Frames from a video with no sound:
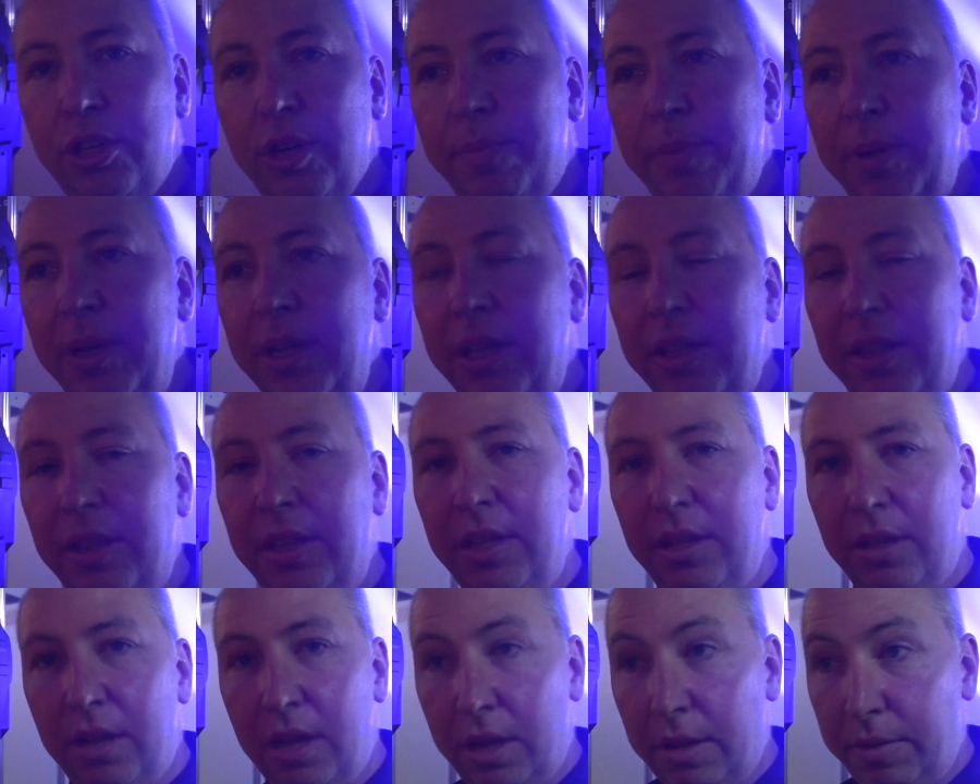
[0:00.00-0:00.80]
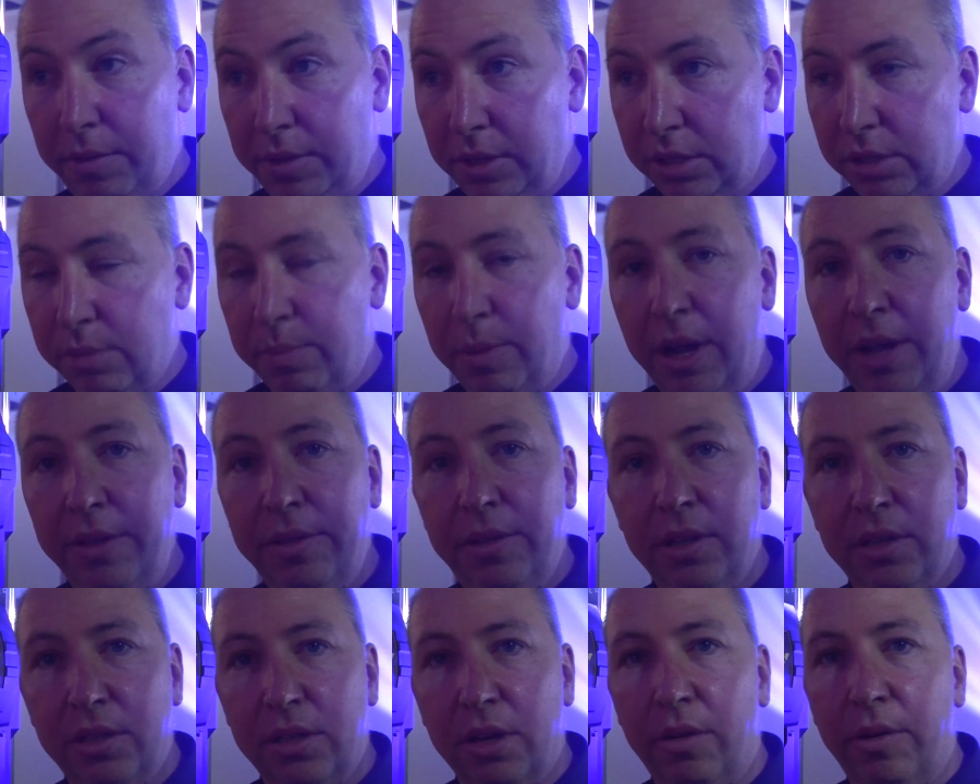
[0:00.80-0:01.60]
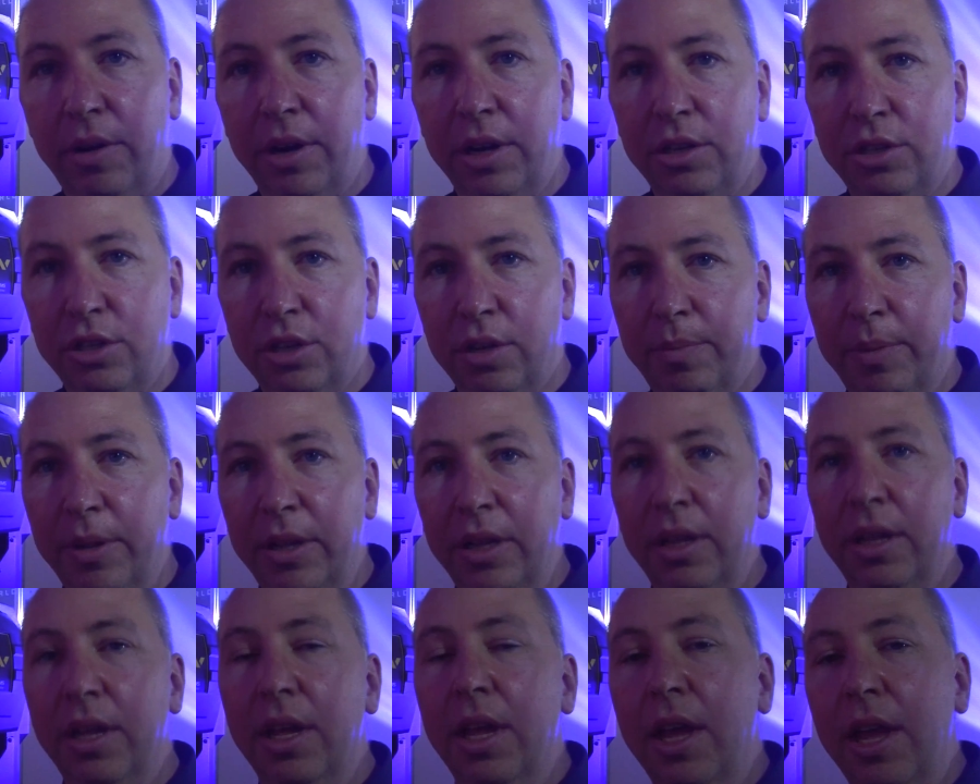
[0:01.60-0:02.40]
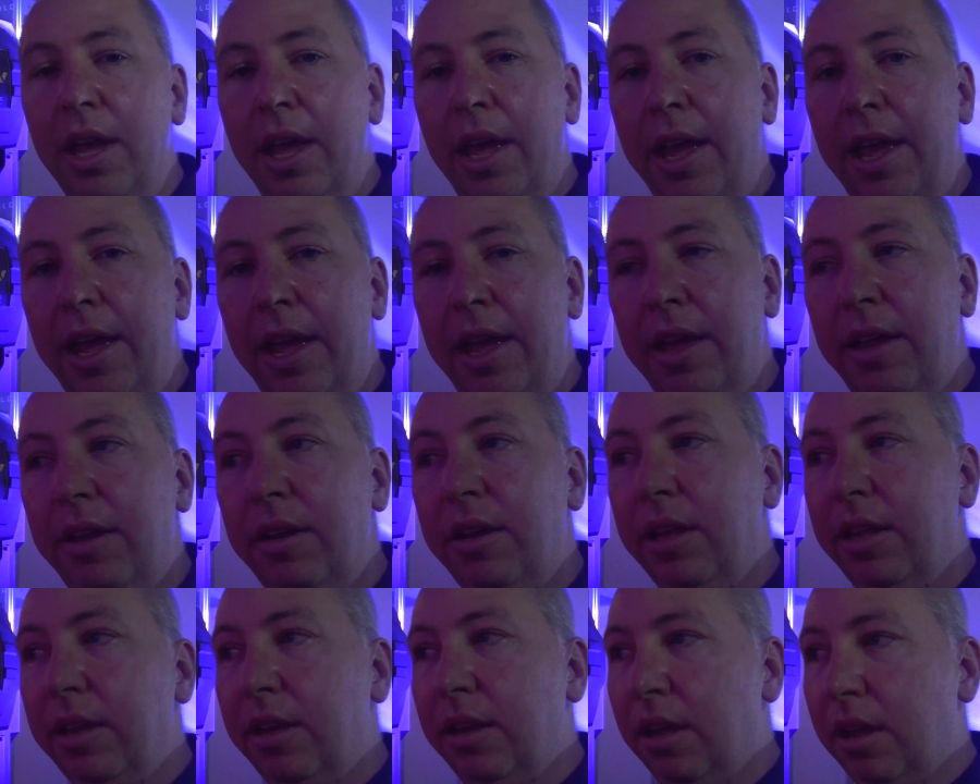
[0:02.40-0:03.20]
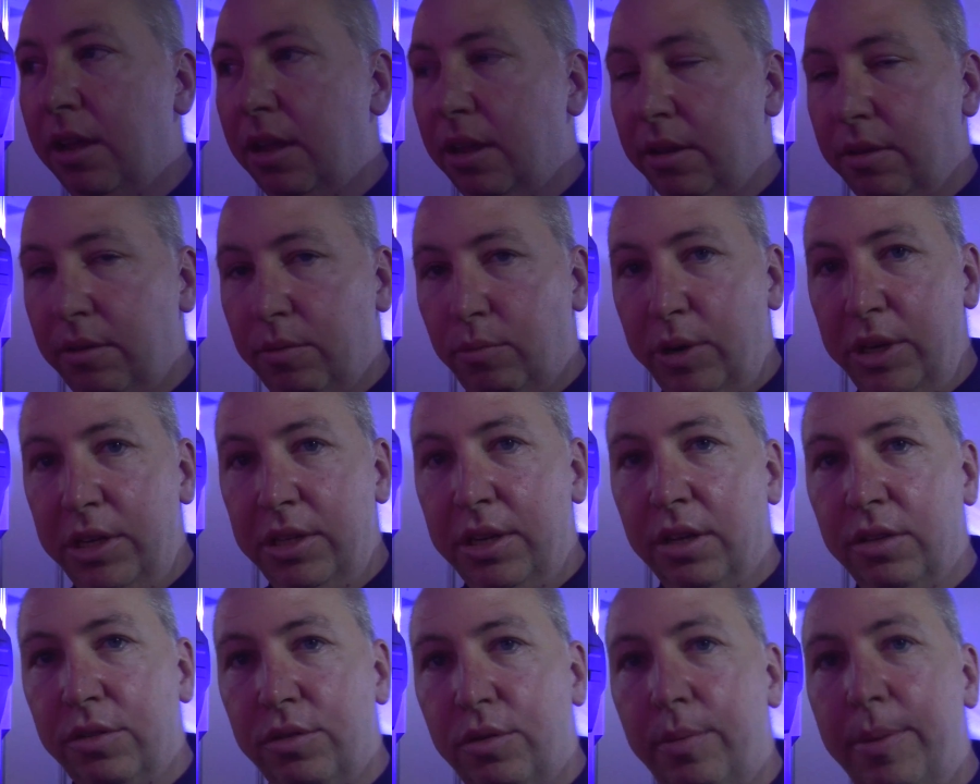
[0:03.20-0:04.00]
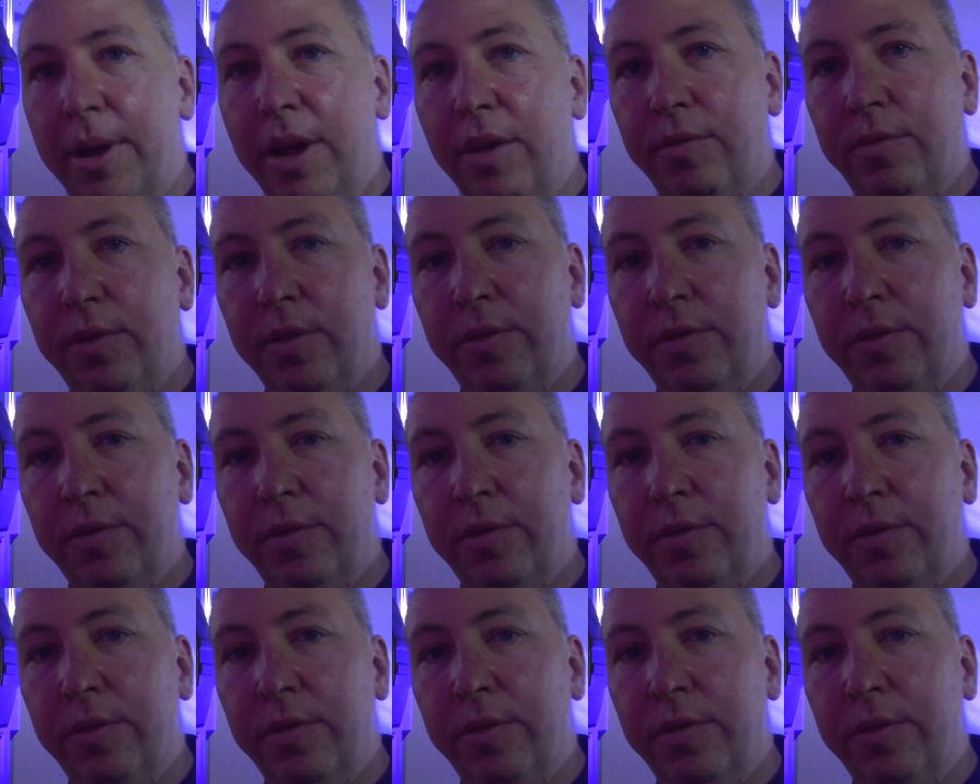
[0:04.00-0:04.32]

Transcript: shipping at the, uh, this month. It's already shipping, and it uh, retails for about